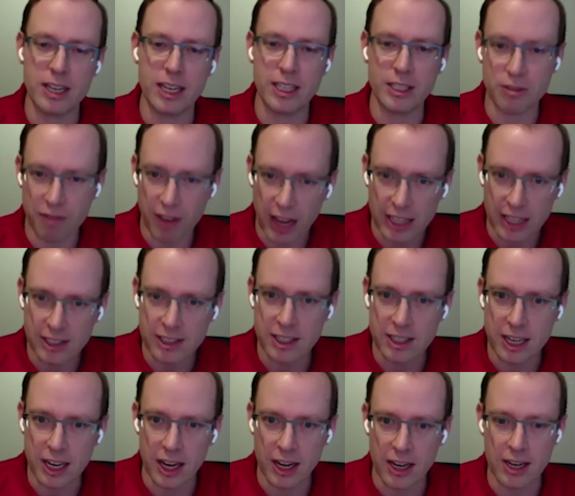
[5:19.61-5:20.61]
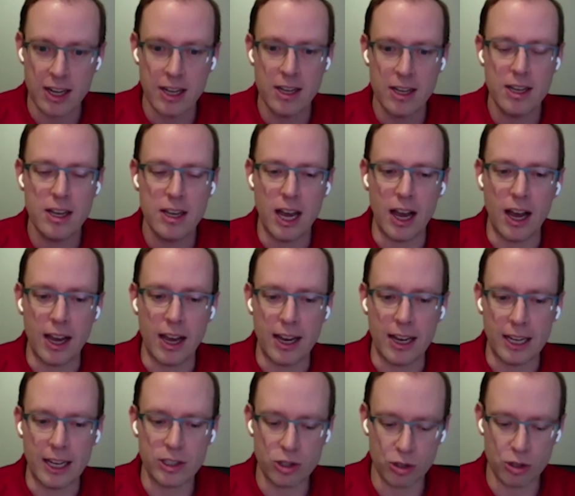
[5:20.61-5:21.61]
Let's phase it in, and
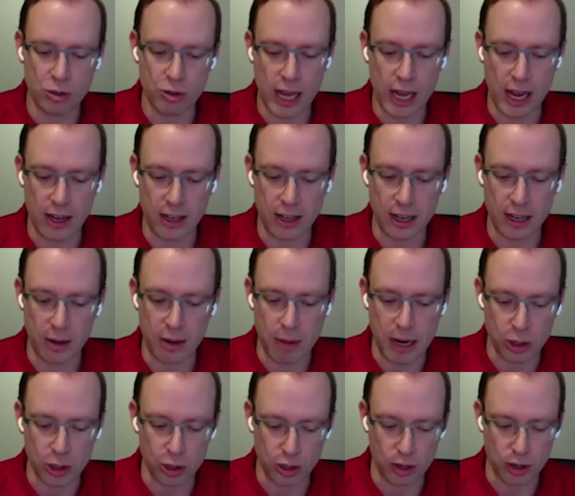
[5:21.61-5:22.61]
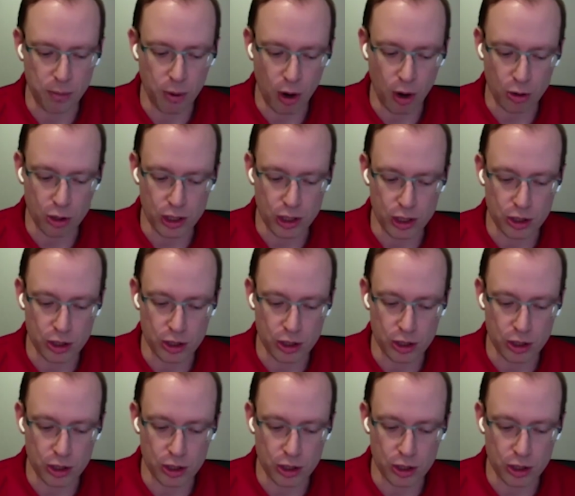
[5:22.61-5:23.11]
let's do that in a measured approach.